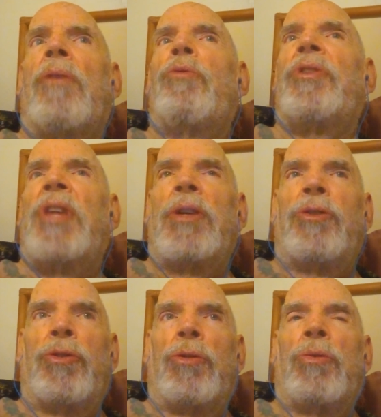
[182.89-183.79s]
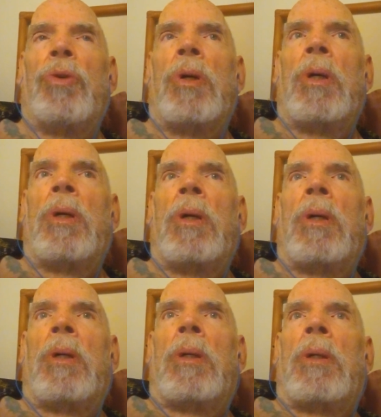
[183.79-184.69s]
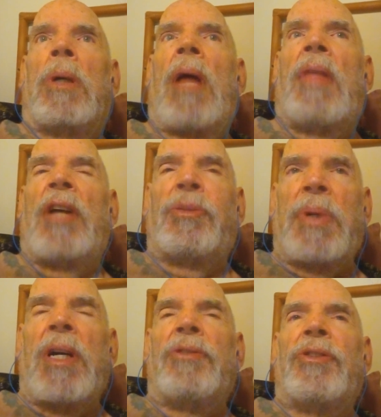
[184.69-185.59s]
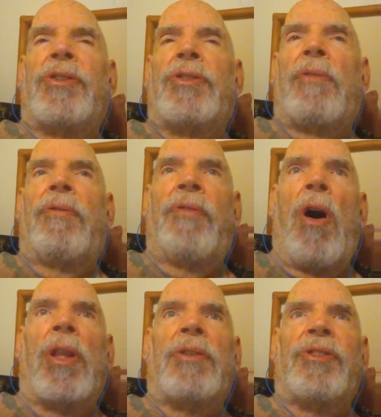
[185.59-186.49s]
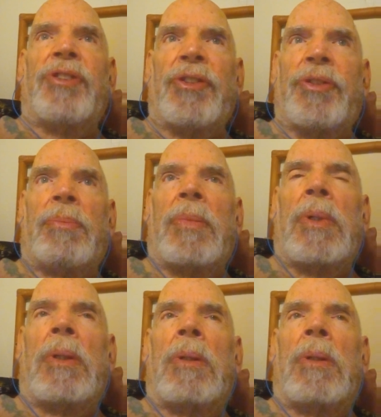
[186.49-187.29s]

of what they do. And that's because this is a fallen system.